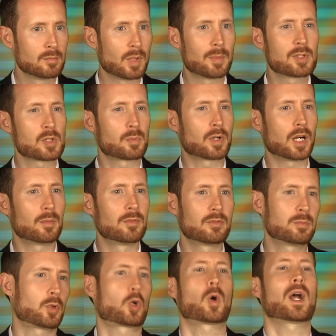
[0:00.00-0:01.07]
Maybe it's a problem
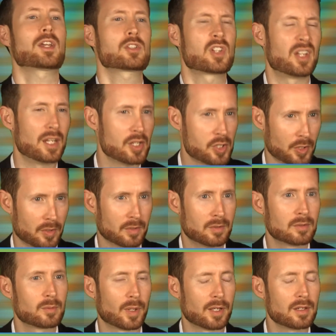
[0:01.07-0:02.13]
of procrastination,
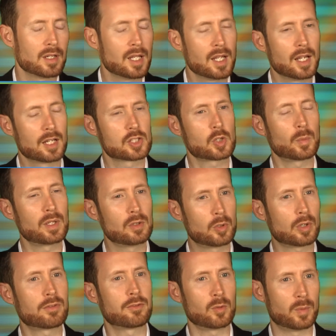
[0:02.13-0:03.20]
right? And so we
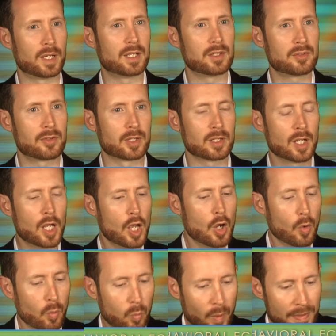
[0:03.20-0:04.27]
look for ways that
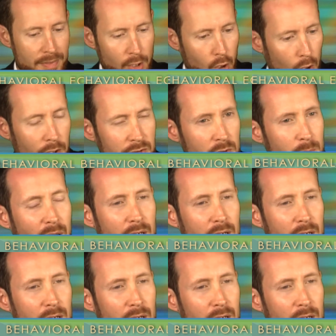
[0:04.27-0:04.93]
when the costs and